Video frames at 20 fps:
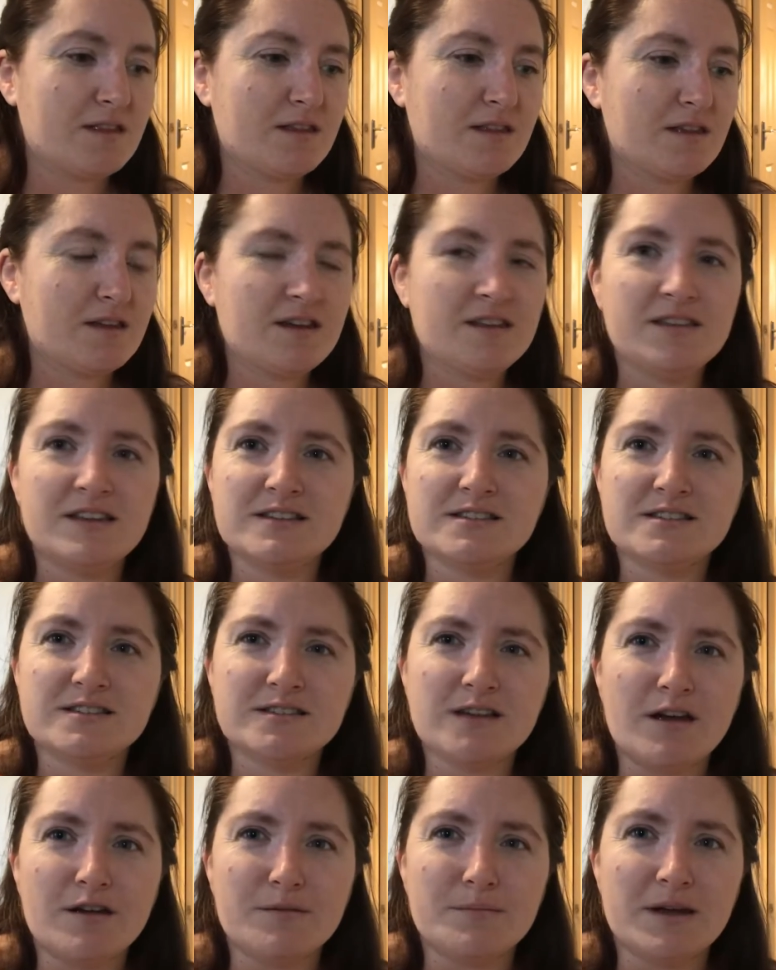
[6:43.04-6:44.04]
there's
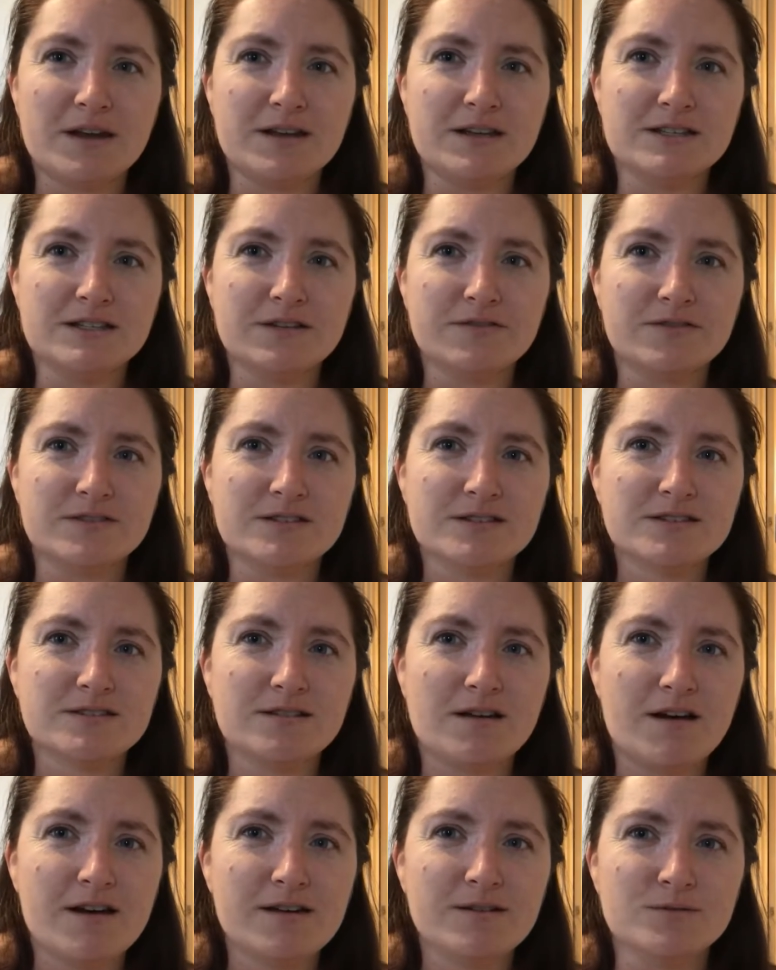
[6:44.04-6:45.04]
so many different
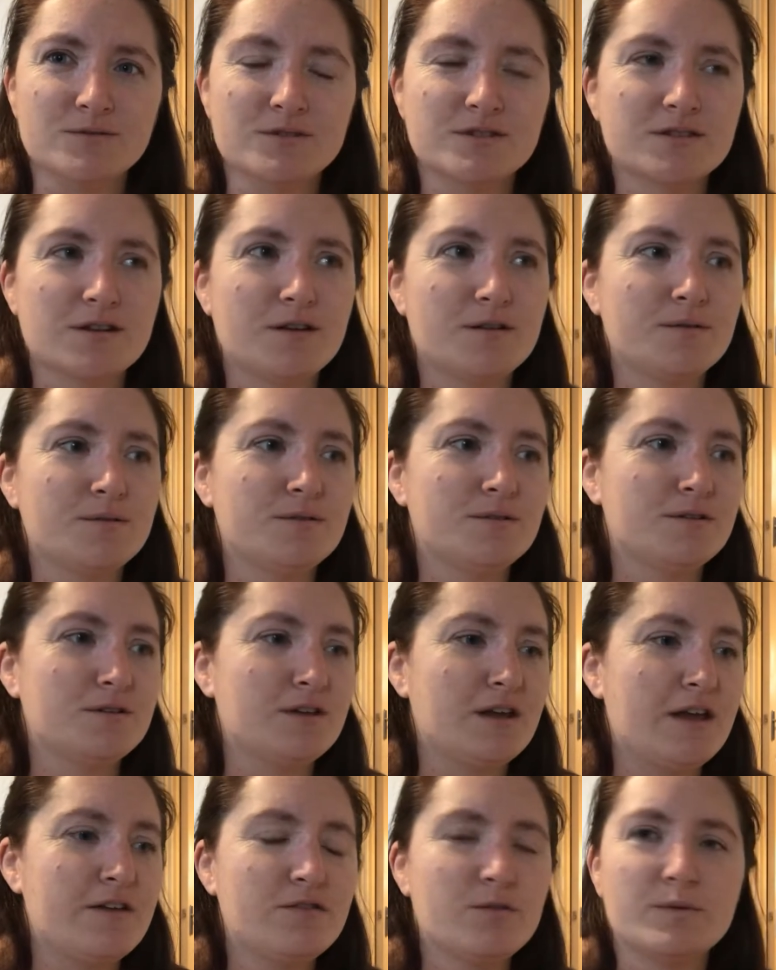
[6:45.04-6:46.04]
styles, so
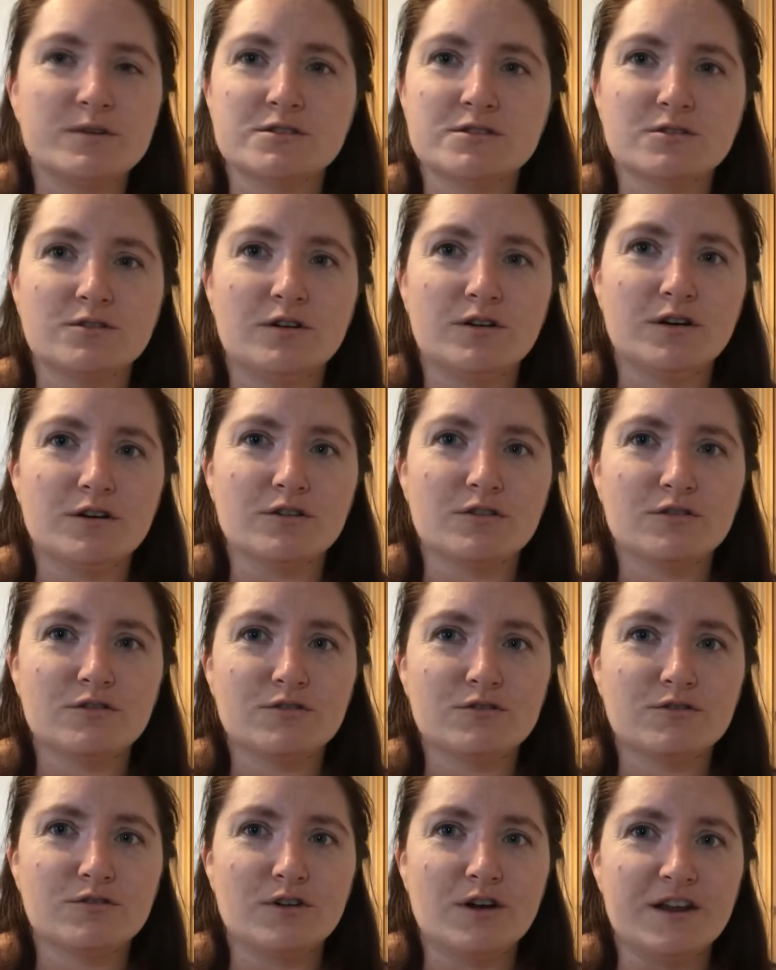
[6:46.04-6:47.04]
everyone's got
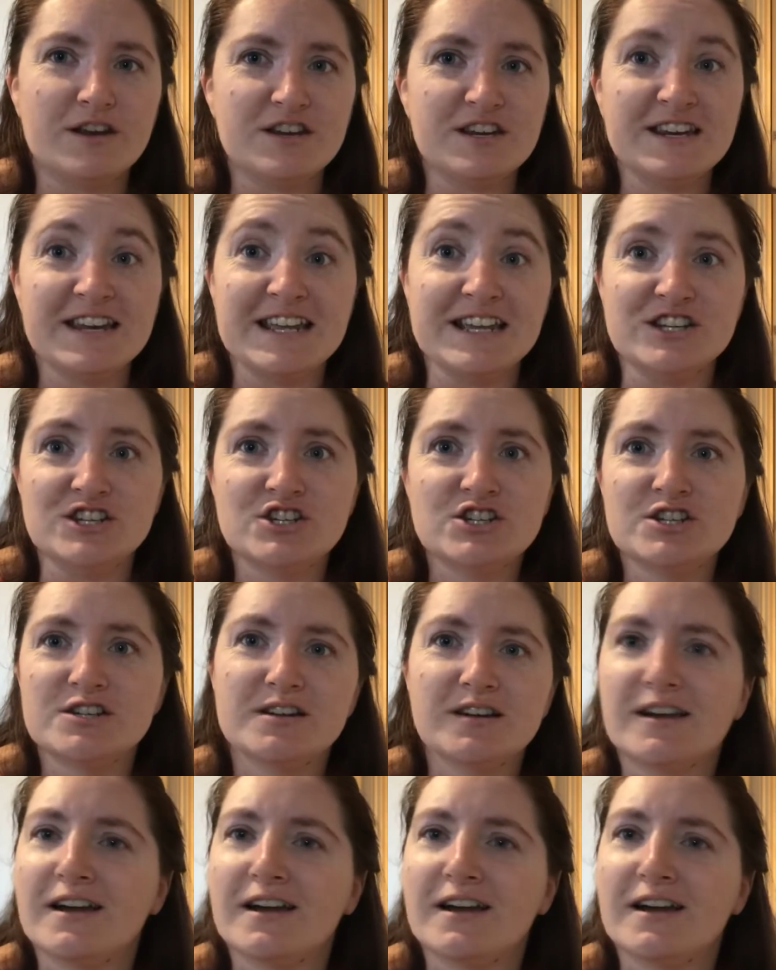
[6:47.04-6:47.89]
a niche,